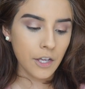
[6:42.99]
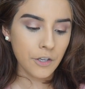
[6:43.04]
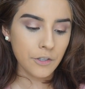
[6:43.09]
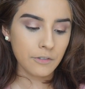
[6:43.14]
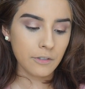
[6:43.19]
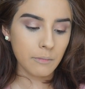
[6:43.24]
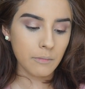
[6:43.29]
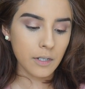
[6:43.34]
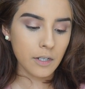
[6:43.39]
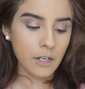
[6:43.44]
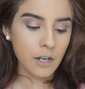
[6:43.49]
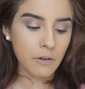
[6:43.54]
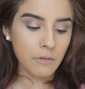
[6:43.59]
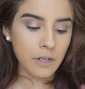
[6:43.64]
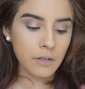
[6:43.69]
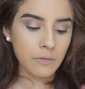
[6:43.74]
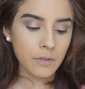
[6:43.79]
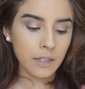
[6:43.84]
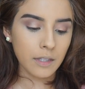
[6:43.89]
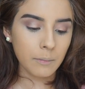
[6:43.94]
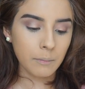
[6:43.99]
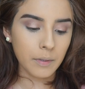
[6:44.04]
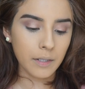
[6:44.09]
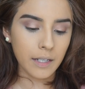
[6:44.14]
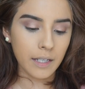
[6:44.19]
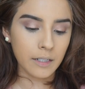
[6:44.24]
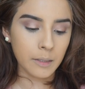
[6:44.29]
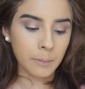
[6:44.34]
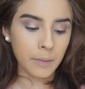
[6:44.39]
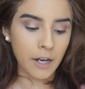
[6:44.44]
So I'm gonna go in with the
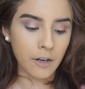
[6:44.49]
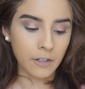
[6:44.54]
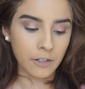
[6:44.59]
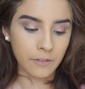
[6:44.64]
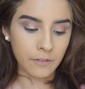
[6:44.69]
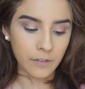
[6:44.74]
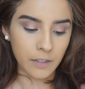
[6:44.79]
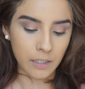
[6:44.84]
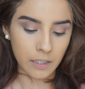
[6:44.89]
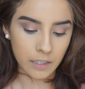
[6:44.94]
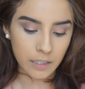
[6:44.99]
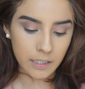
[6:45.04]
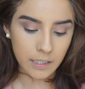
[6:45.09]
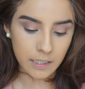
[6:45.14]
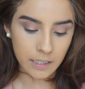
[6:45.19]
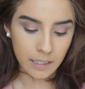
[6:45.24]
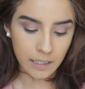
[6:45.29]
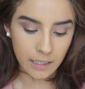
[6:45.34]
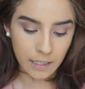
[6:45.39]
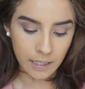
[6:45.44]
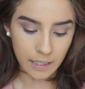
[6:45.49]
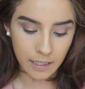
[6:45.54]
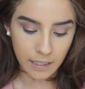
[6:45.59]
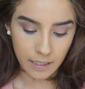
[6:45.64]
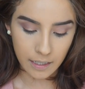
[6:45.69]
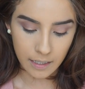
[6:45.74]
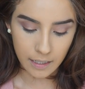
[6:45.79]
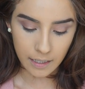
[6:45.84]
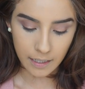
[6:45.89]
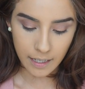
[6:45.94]
banana powder first,
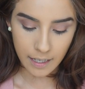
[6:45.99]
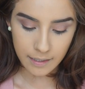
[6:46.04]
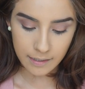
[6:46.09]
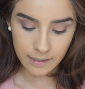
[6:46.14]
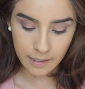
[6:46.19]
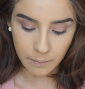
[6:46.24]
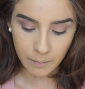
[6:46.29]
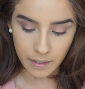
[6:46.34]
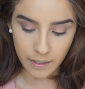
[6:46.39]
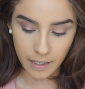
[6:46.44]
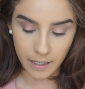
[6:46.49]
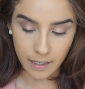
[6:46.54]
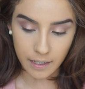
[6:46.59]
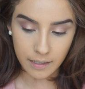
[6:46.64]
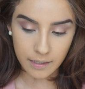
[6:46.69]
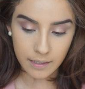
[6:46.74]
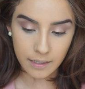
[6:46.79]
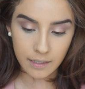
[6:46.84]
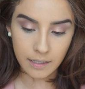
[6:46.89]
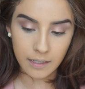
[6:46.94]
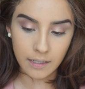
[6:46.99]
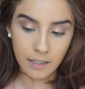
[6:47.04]
get some of that,